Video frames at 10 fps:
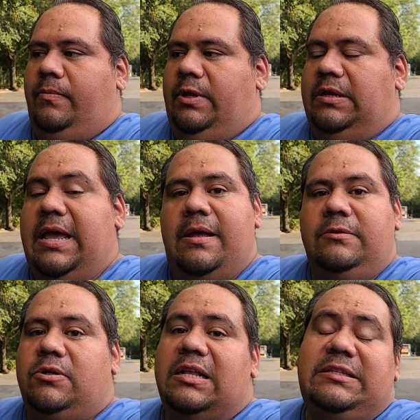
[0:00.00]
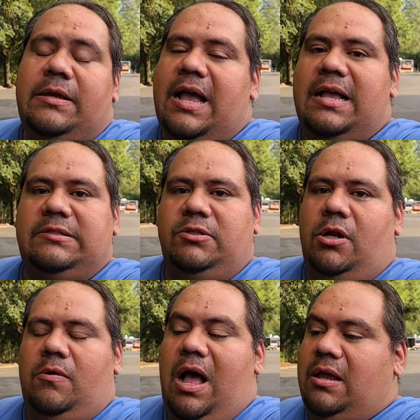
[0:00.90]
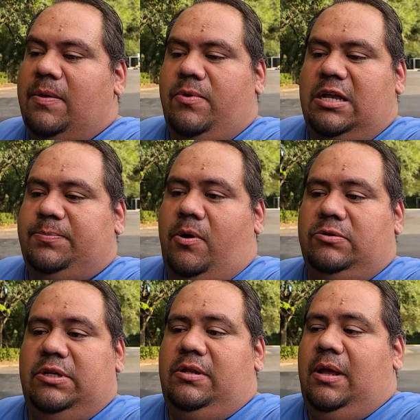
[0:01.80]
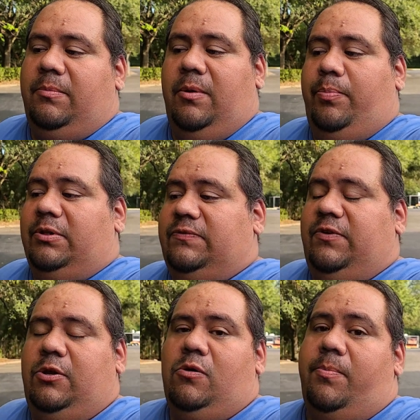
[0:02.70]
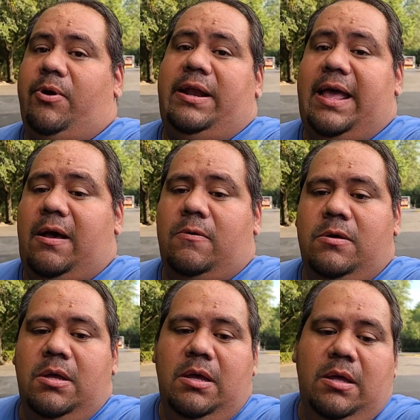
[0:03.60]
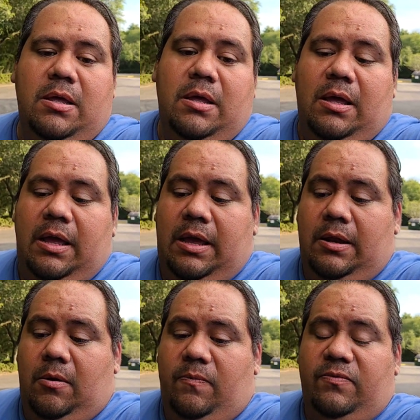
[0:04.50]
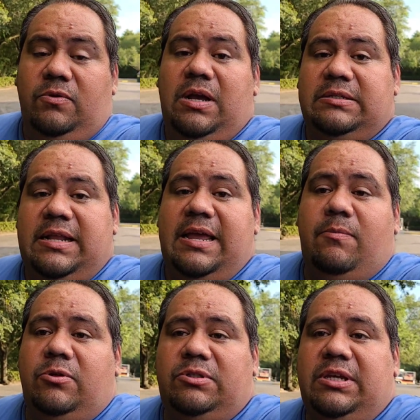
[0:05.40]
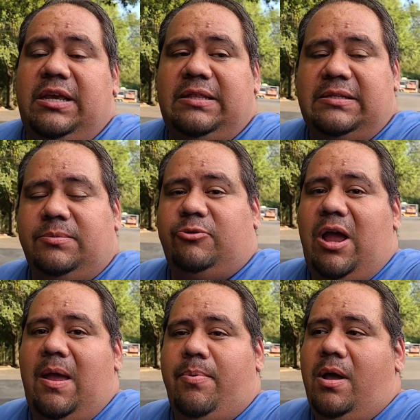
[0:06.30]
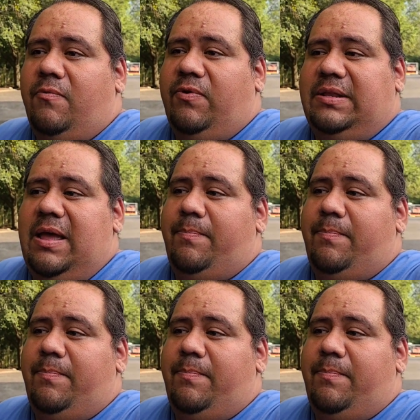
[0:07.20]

yeah, so that's it, guys. You know, I'll keep you guys posted. I'm going to put this video up right now. And hopefully you guys like what you see. Hit the subscribe button, ring that